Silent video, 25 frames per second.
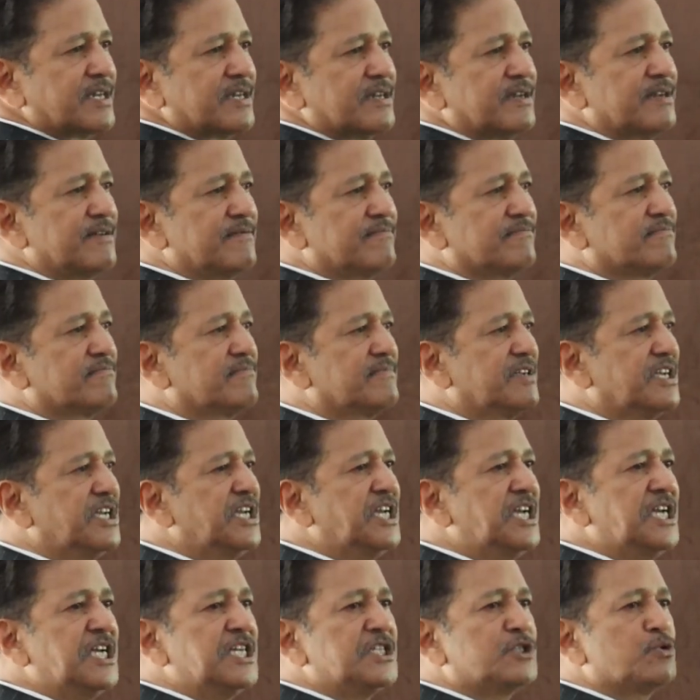it.
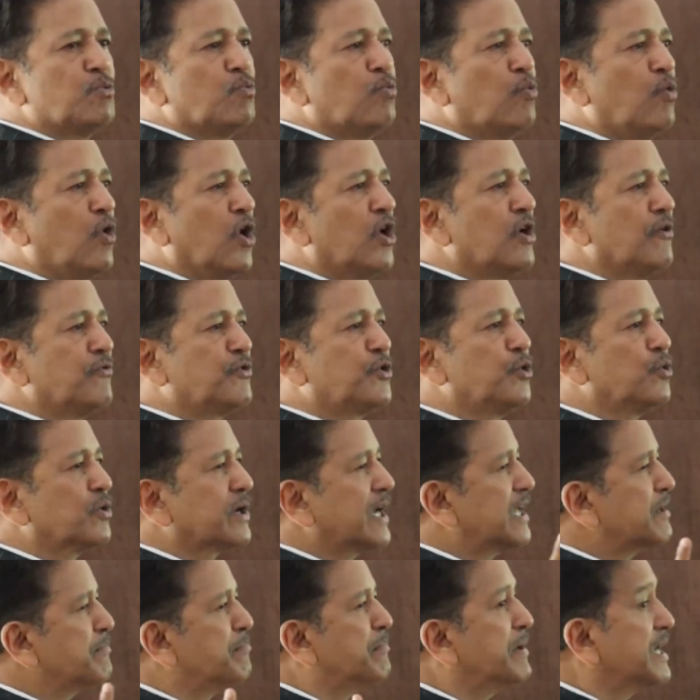Each one of you
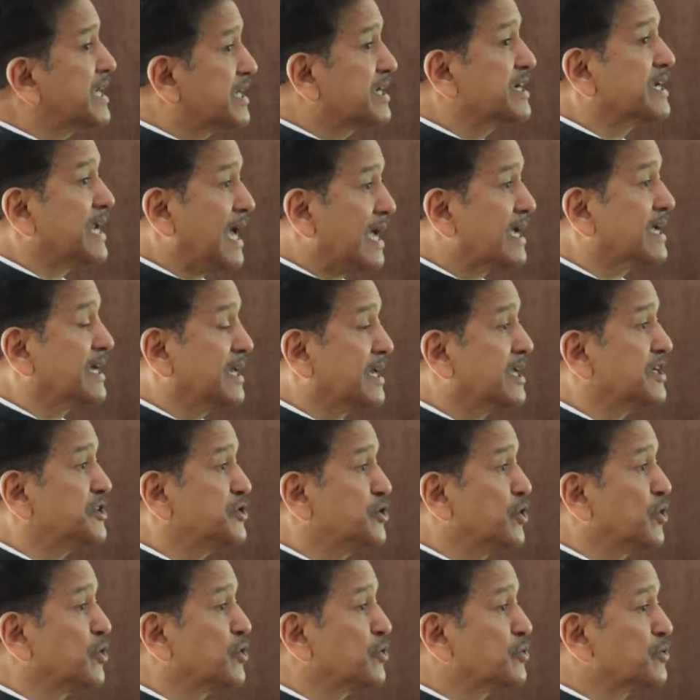can make it, I can
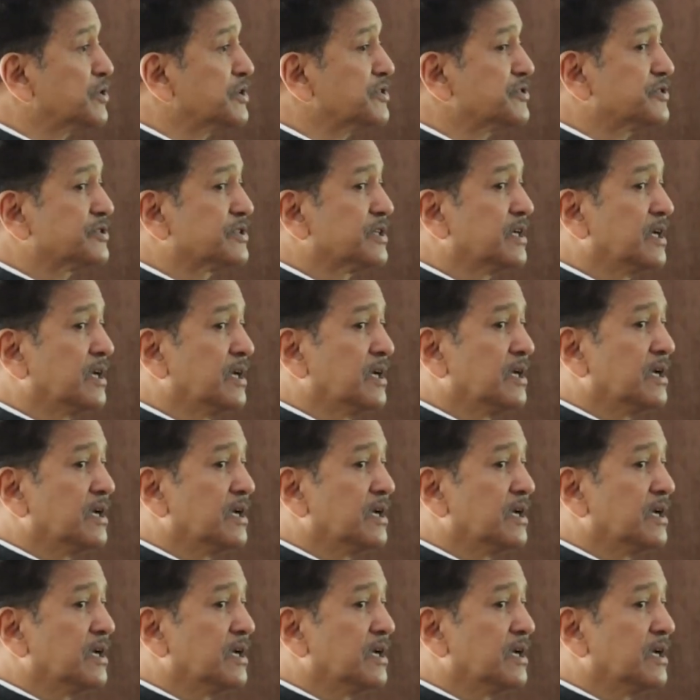assure you this.